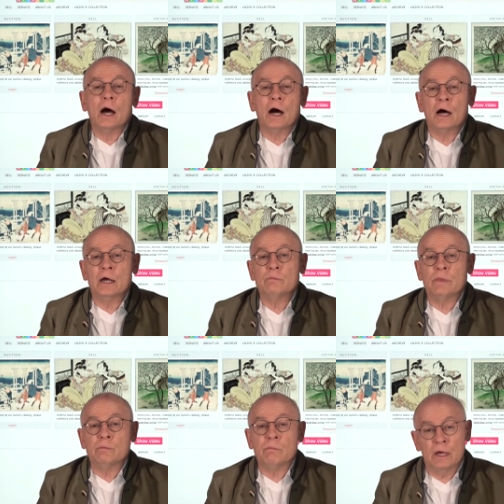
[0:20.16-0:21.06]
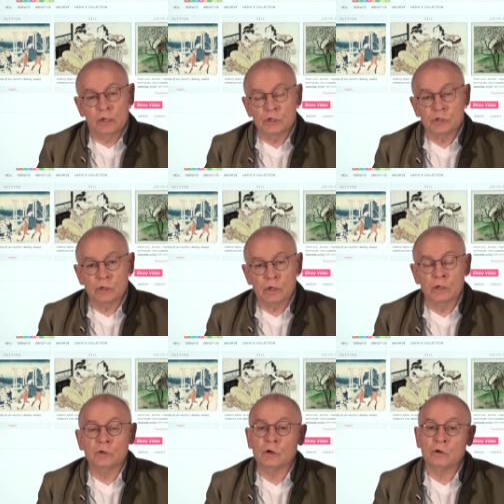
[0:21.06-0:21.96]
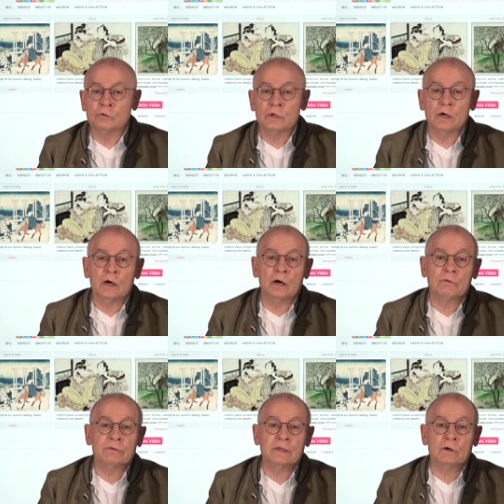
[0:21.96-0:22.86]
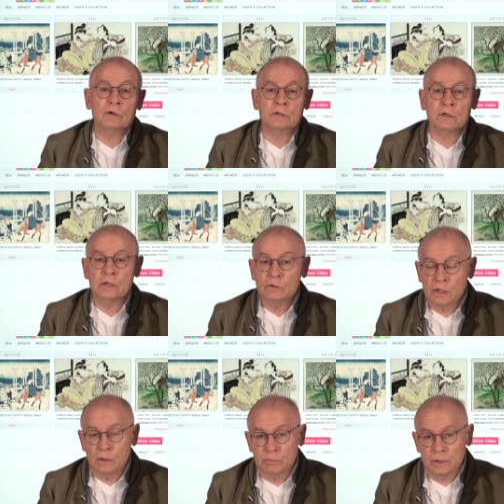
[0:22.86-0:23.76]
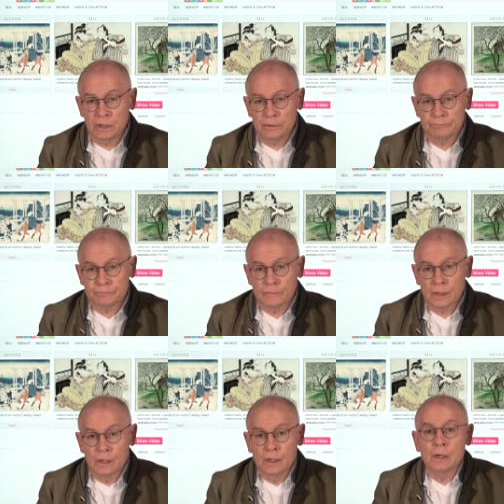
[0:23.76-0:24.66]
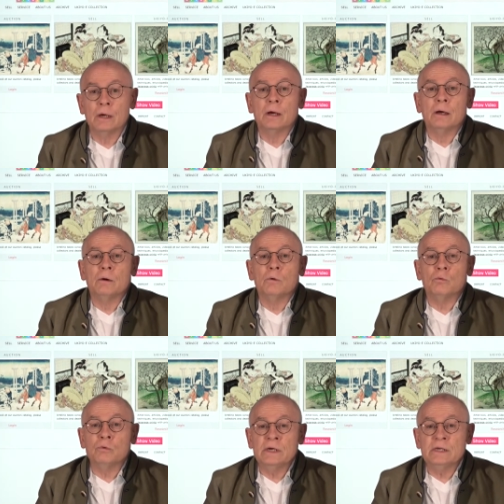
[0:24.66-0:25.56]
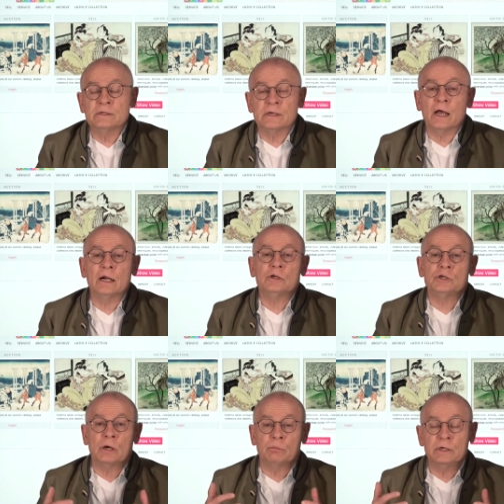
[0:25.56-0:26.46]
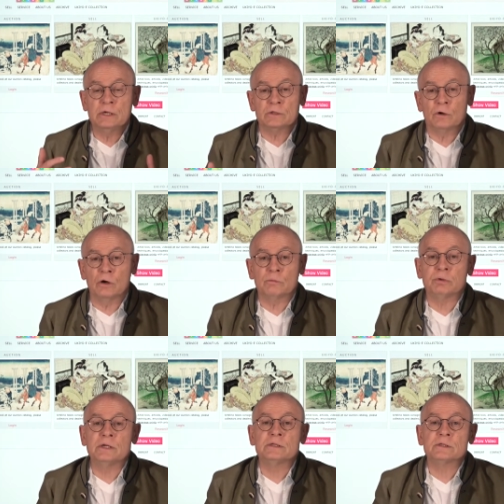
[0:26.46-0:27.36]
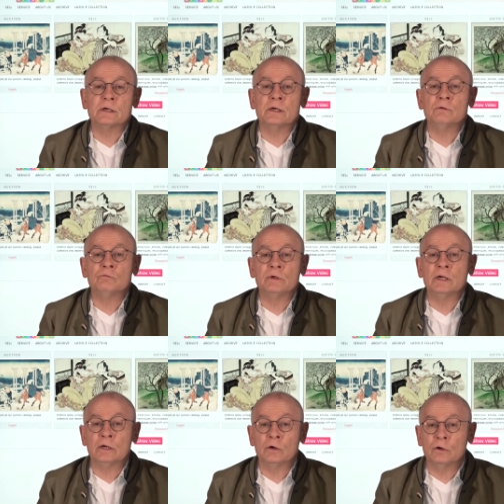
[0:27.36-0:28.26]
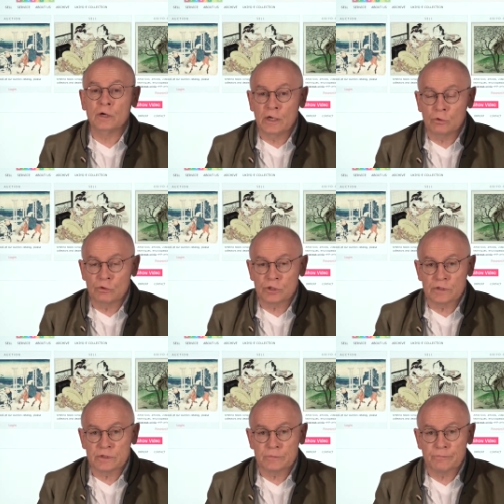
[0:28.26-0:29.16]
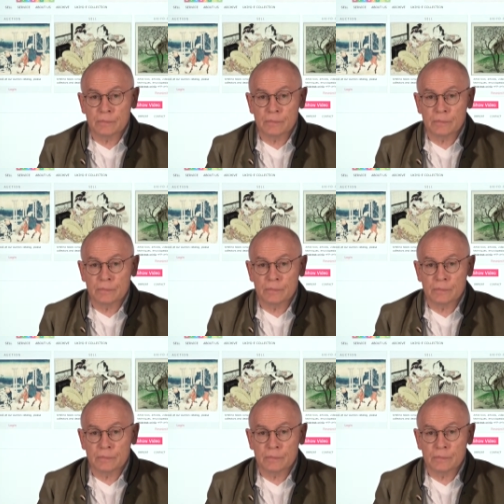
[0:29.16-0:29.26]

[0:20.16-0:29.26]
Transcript: I'm the manager and owner of the Artelino company. We sell Japanese art prints in weekly online auctions.